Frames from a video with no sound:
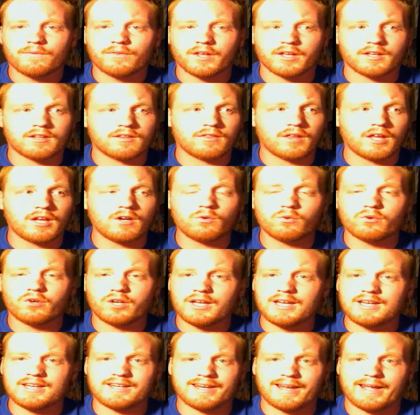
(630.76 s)
Like, they don't
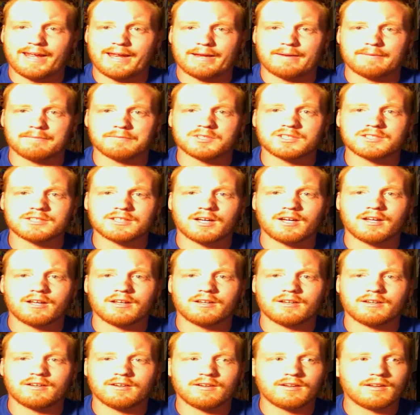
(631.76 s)
need names.
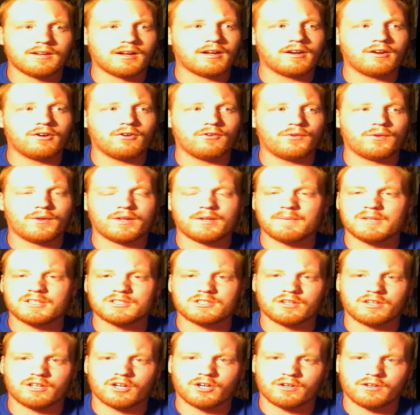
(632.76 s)
I know I
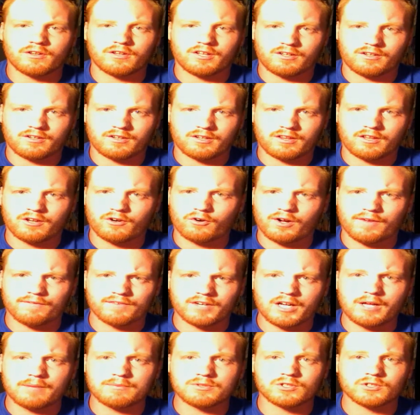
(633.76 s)
mentioned they don't have
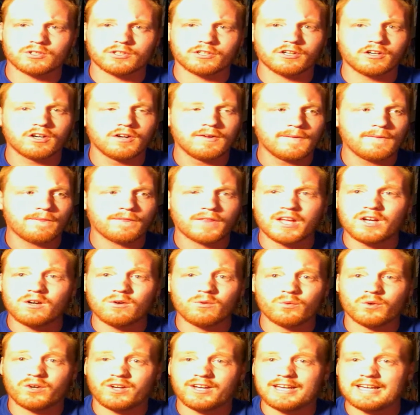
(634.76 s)
names earlier. They
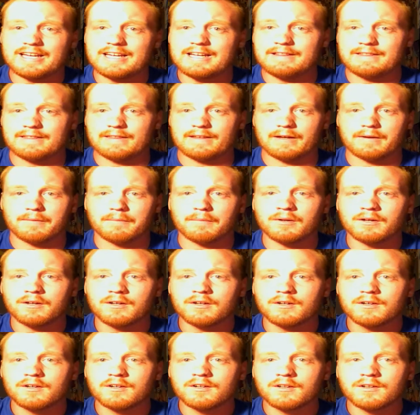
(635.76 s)
don't need them,
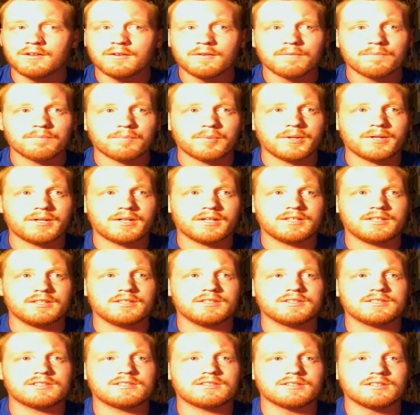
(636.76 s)

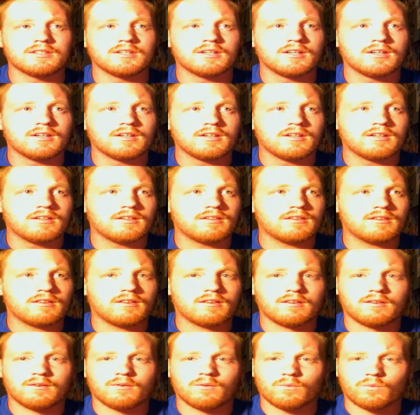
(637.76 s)
because
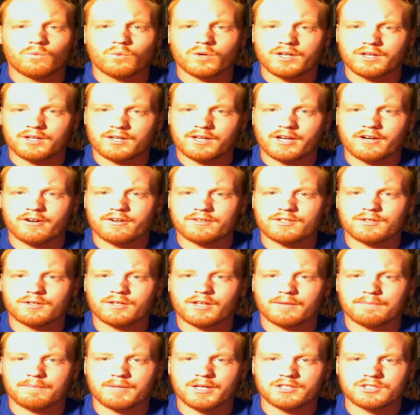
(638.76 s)
when a character
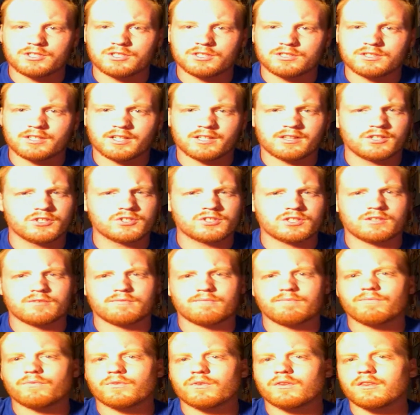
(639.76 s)
like mentions, like, there's
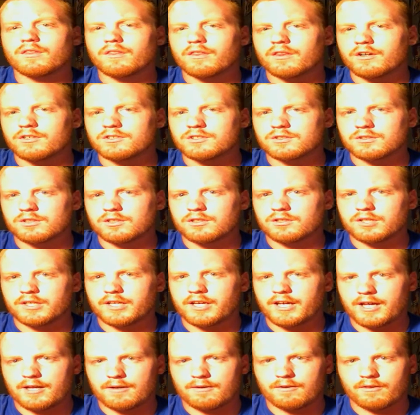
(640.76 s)

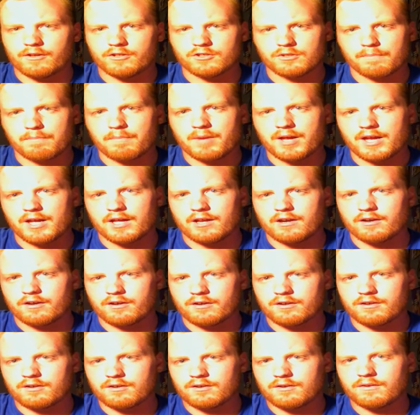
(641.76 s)
a maid
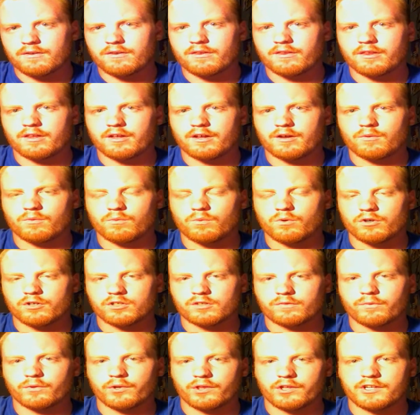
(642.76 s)
that
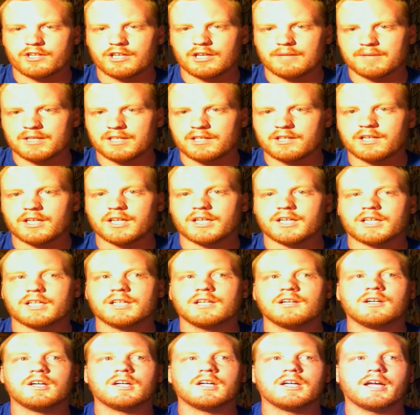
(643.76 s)
works for the Demon
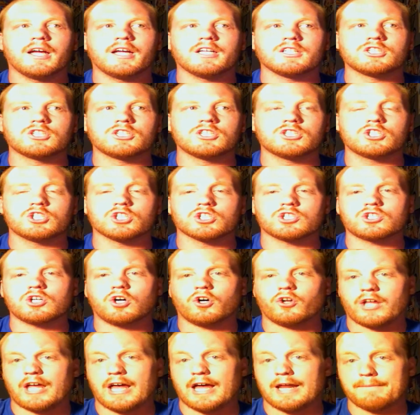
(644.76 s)
King, and she's just
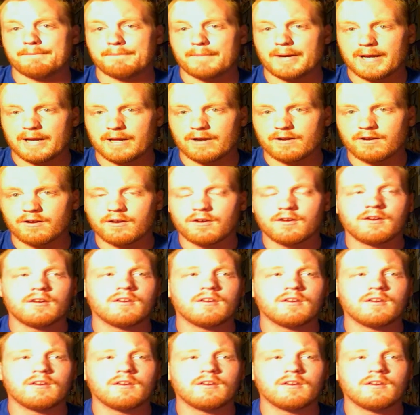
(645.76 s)
called Head Maid.